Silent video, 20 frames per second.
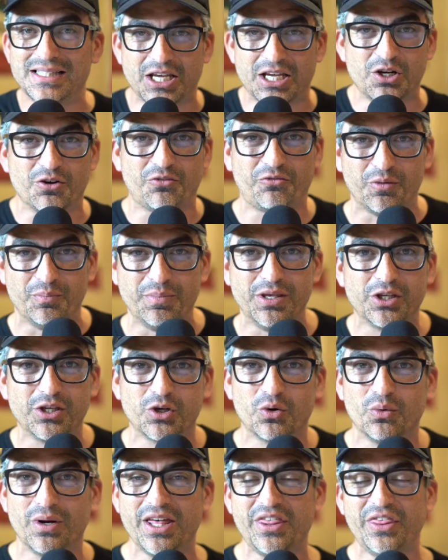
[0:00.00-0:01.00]
you're familiar
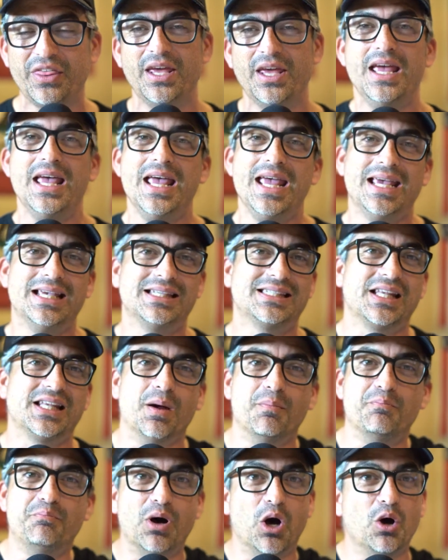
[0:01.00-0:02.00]
with? Is it a
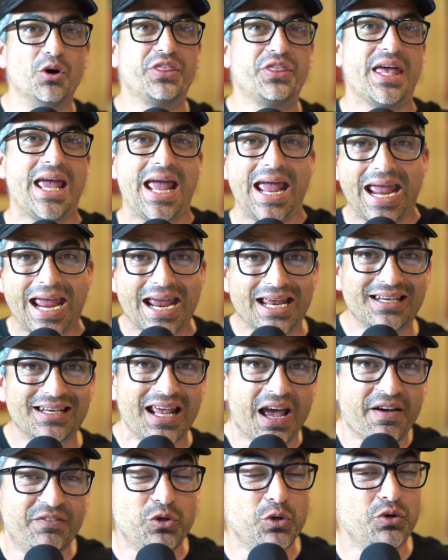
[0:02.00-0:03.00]
both and?
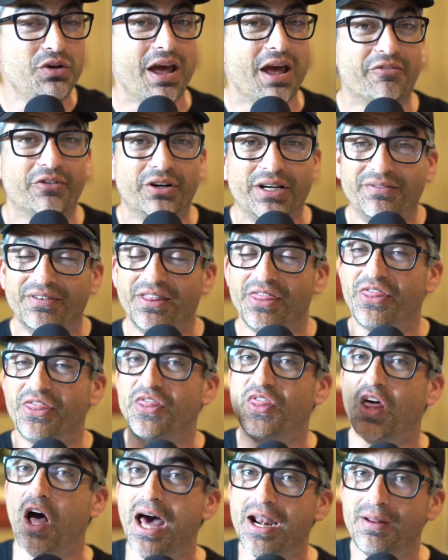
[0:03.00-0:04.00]
Have you never even
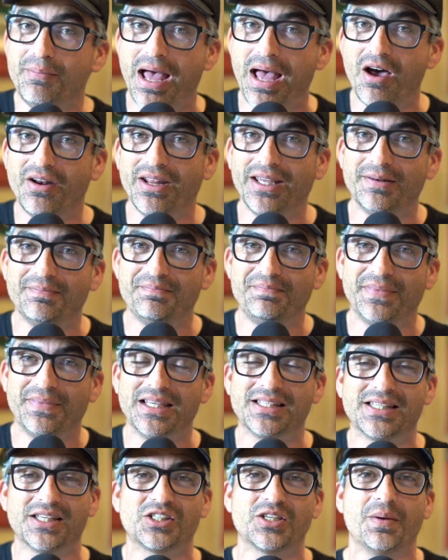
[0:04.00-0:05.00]
thought about it? Is
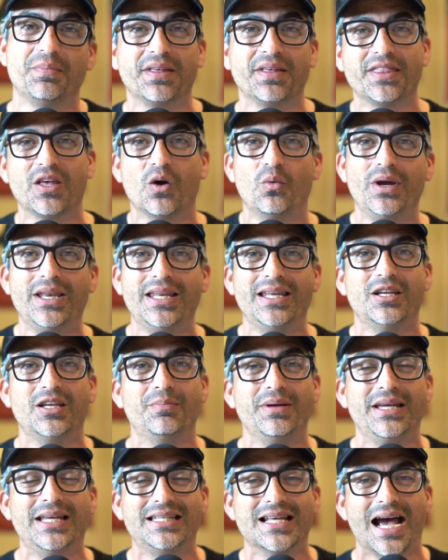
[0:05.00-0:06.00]
it something that we need to
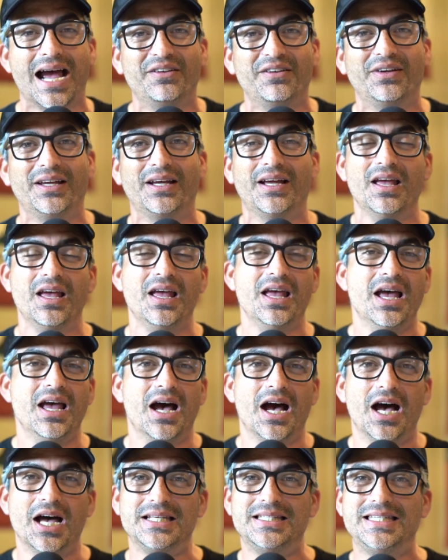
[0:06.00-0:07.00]
be diving
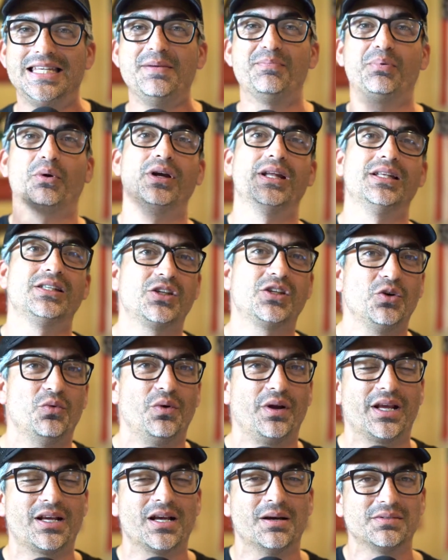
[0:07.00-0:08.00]
deeper into when
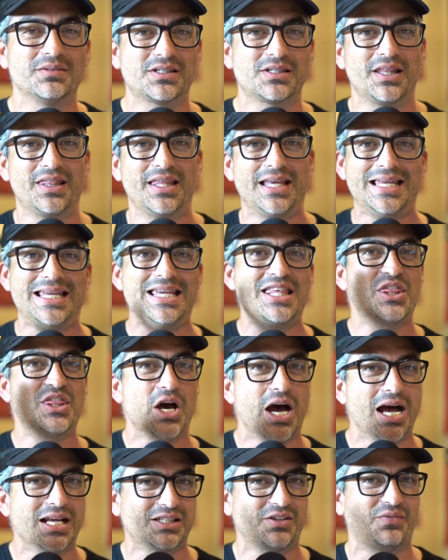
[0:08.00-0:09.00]
it comes to the
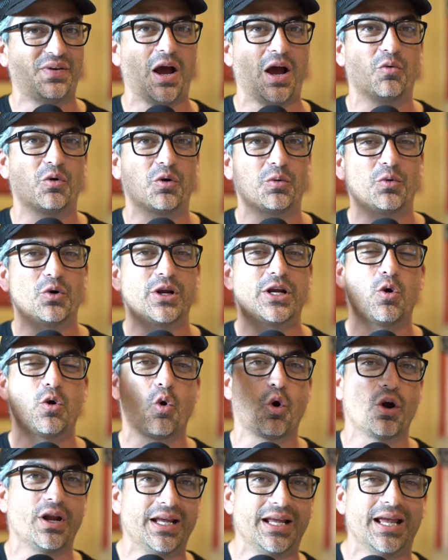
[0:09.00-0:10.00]
ethos of how we're
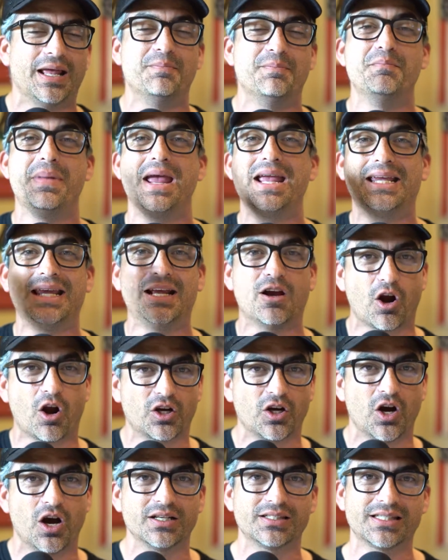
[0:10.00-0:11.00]
recording and making our
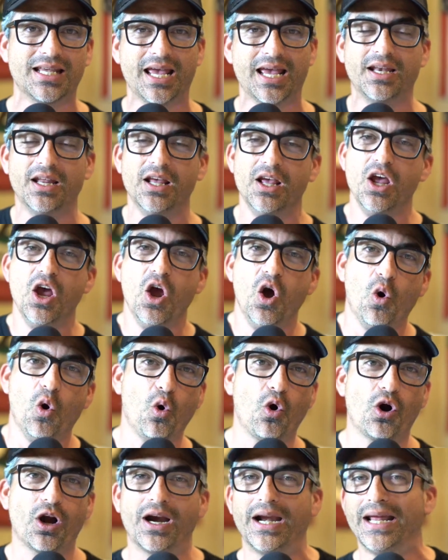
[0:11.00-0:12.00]
content?
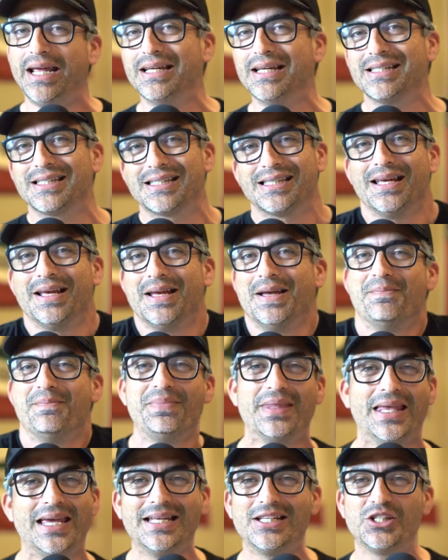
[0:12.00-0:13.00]
Or is
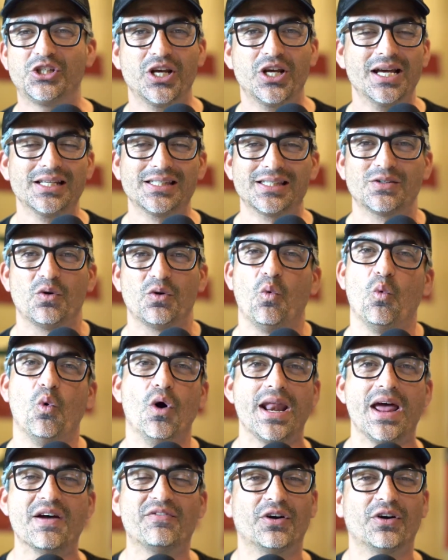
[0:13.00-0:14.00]
it just
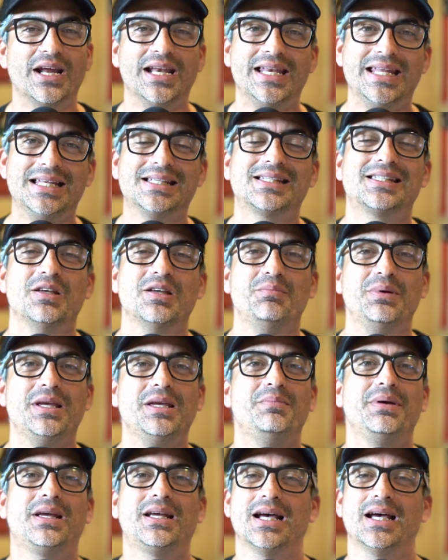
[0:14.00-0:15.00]
whatever it needs to be
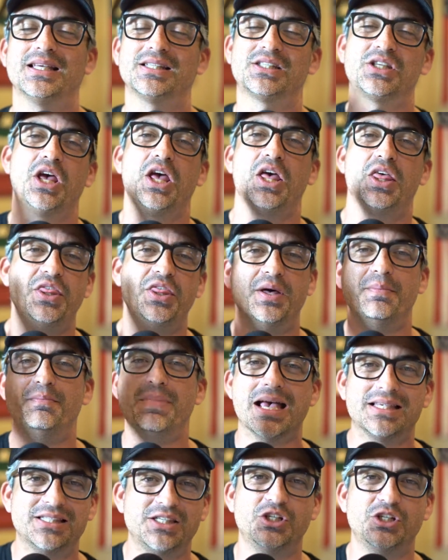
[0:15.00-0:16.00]
because the
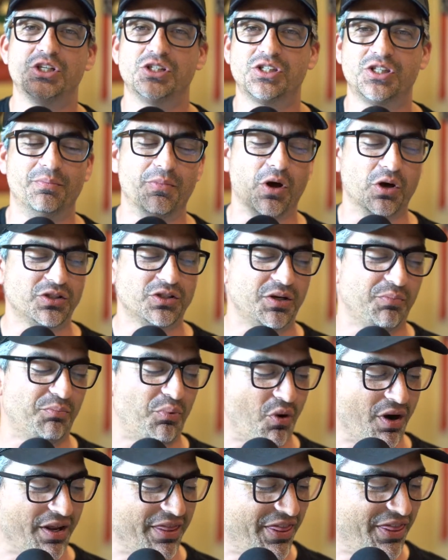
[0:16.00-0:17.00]
message is the most
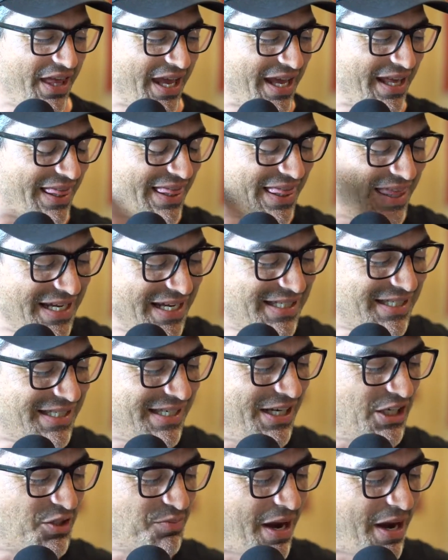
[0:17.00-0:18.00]
important thing? This
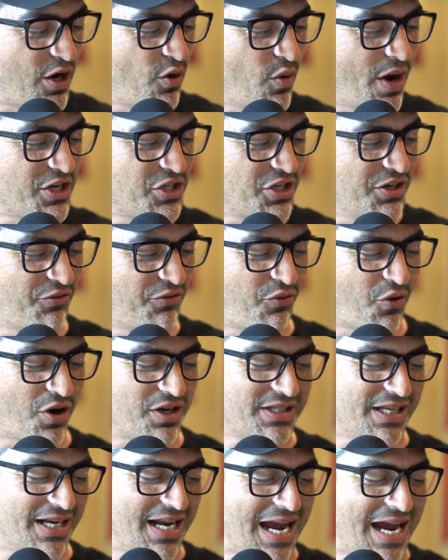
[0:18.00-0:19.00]
is my question for
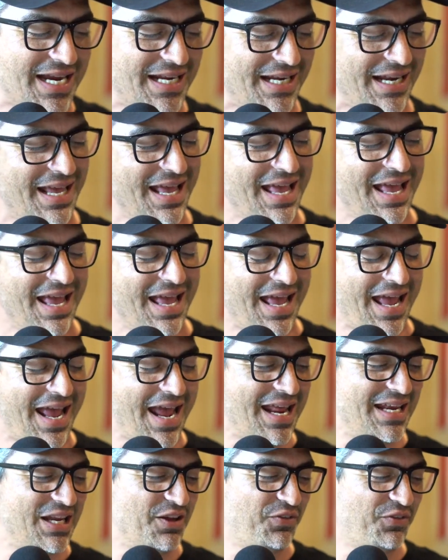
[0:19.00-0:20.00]
tonight.
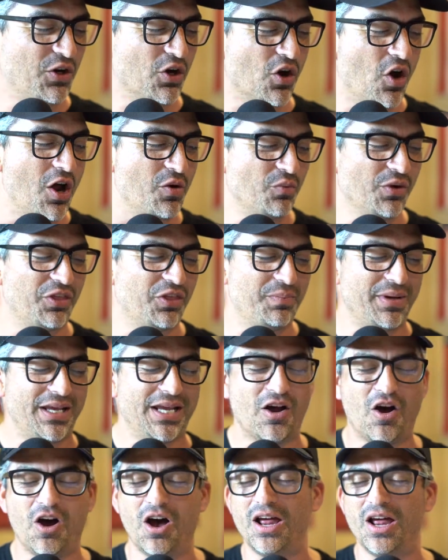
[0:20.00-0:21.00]
And if you're on with me
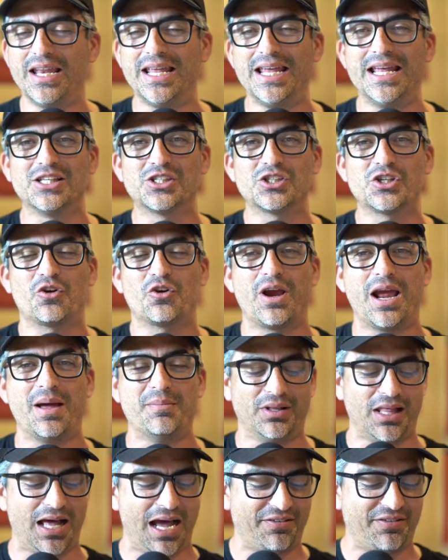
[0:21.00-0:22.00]
on Instagram
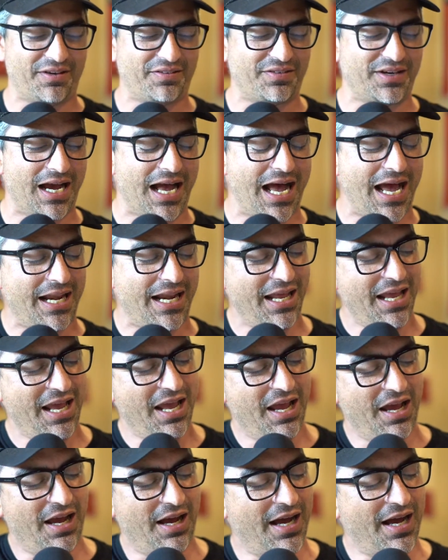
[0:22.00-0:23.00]
Live, I've got
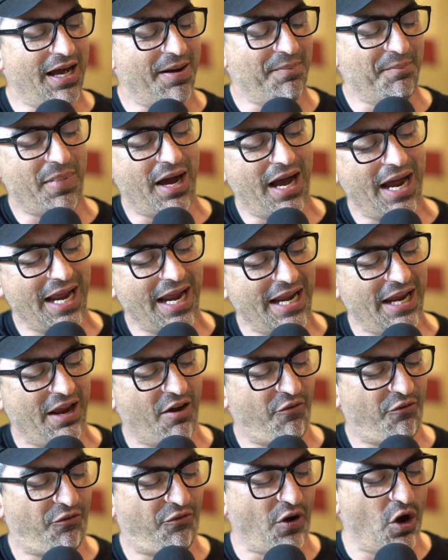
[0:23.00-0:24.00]
my
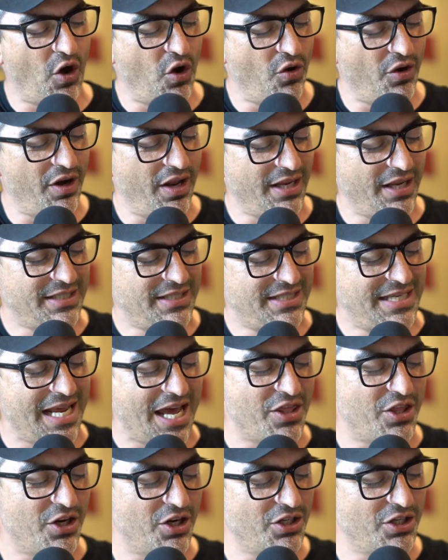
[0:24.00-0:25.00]
phone
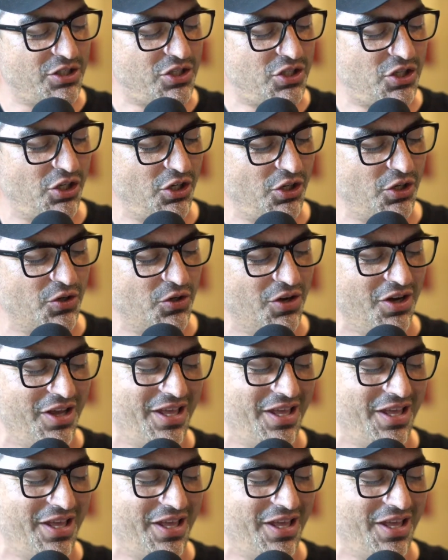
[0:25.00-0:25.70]
tethered to